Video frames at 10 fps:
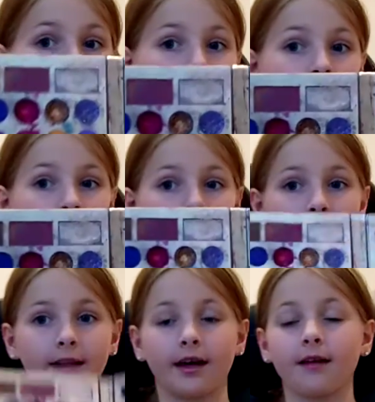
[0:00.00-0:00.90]

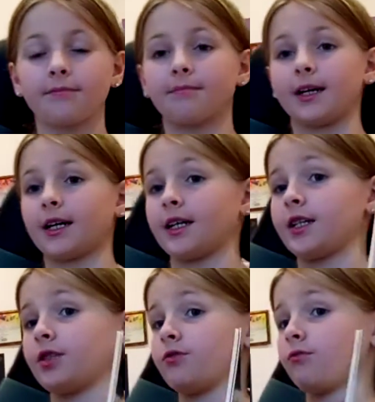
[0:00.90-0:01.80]
showing that because
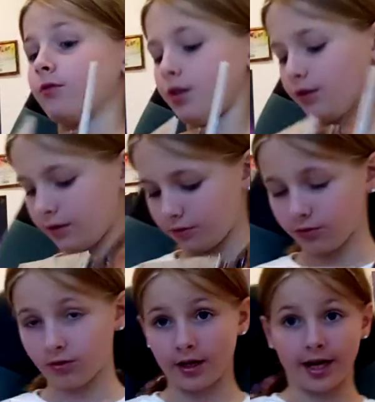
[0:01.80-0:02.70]
it's really
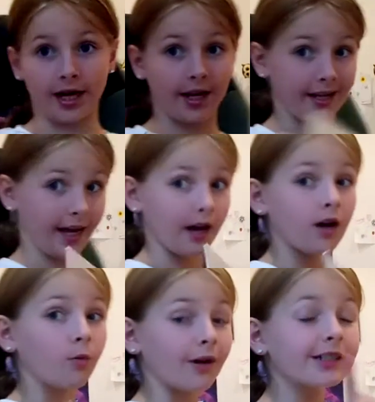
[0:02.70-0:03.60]
cool. And yeah,
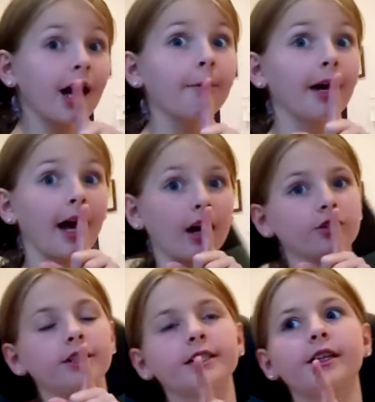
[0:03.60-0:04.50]
one time I
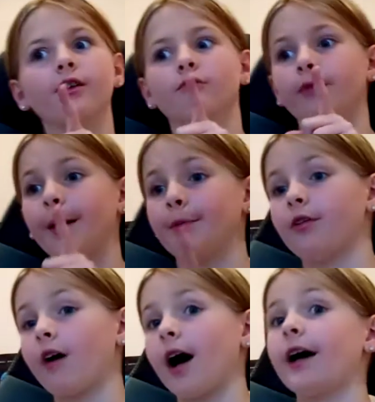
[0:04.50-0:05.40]
actually did the rainbow
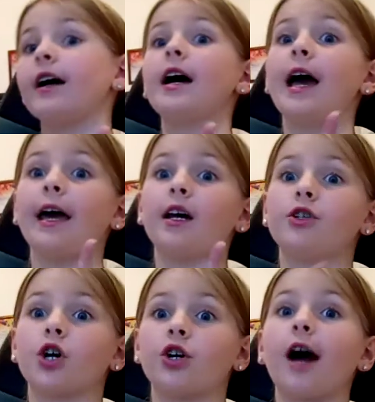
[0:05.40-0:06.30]
eye and it
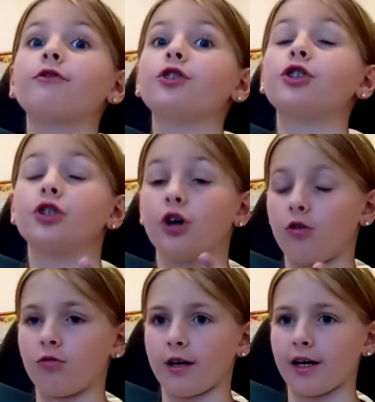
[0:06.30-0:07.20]
turned out
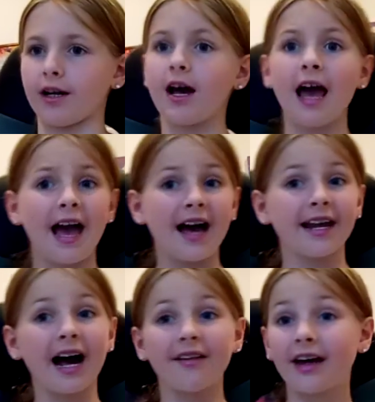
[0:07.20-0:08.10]
so good. And
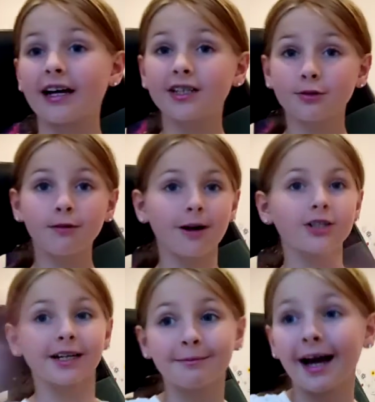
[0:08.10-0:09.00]
yeah, thanks for
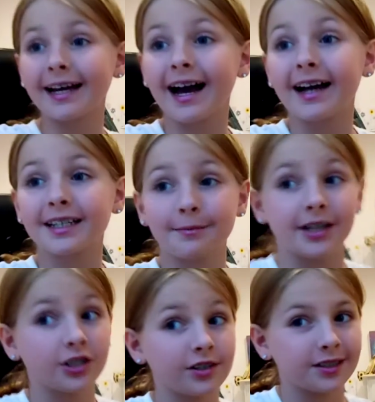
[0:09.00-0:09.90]
watching. Bye guys, and
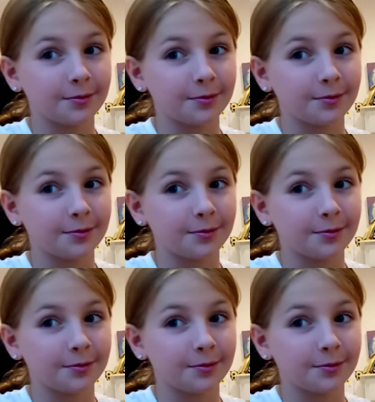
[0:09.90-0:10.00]
make sure to